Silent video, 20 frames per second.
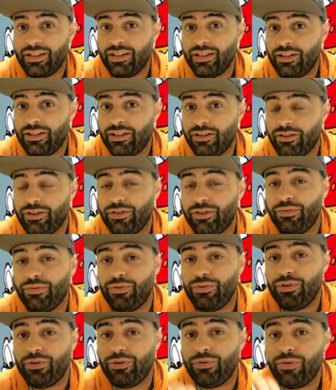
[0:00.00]

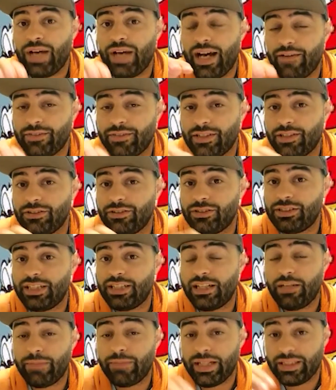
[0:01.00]
You have to
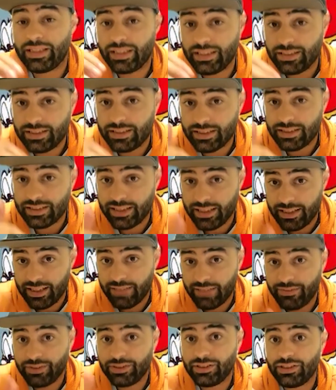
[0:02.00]
understand I'm at this skill
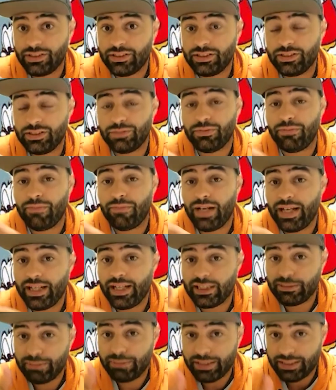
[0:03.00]
level, so this is what my
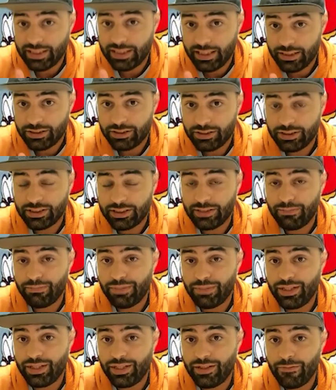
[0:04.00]
expectations can
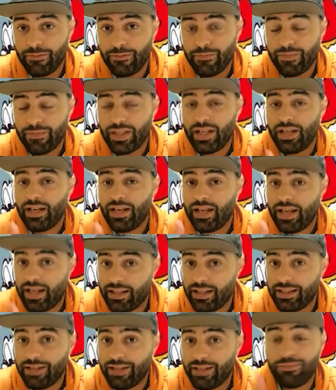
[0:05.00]
be.
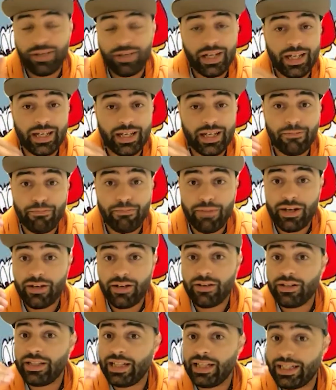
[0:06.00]
And then when I get
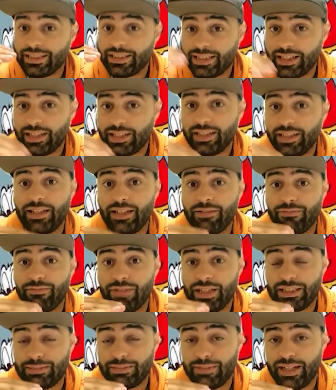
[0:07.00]
better, yes, I can then
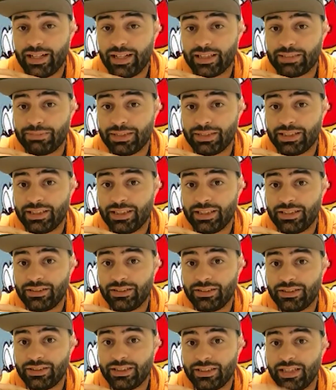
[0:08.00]
raise my
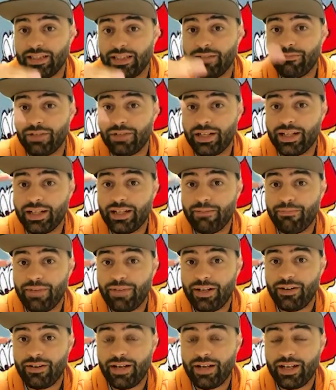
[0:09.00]
expectations. And then when I get
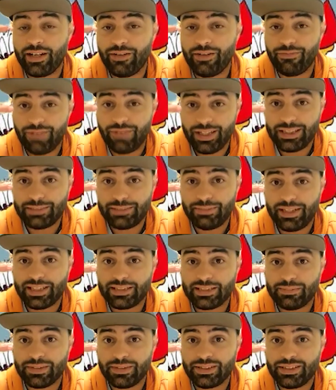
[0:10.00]
better, I can raise my
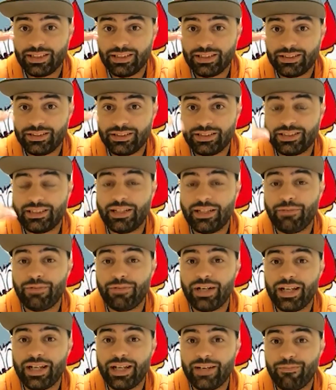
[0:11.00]
expectations. And then
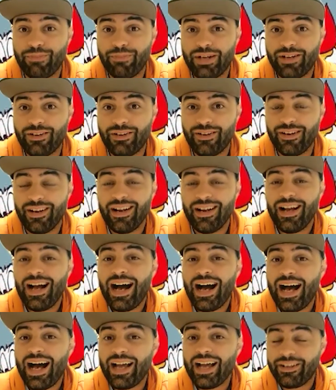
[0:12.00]
when I get better,
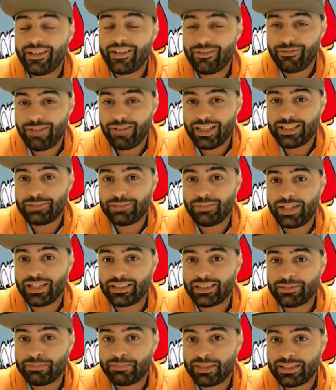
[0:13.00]
I can raise my
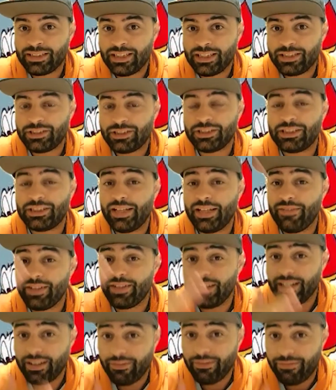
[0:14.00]
expectations. Think of
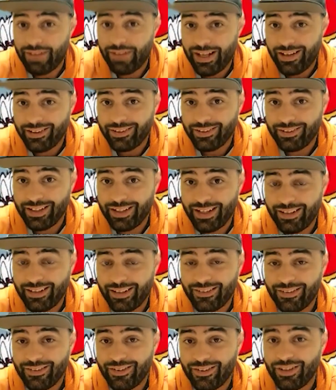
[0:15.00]
it like a value
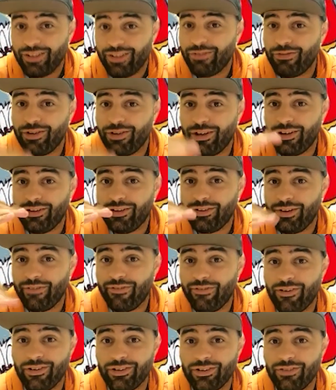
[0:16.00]
ladder. We all
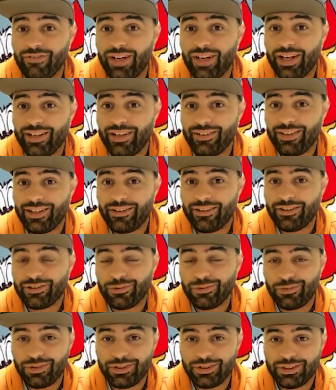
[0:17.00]
have heard the value ladder at
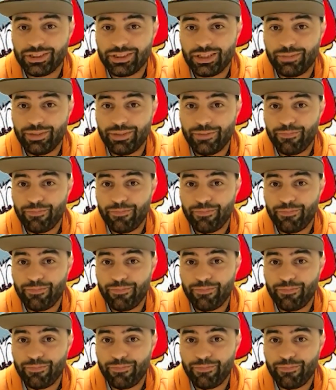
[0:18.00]
the World Summit.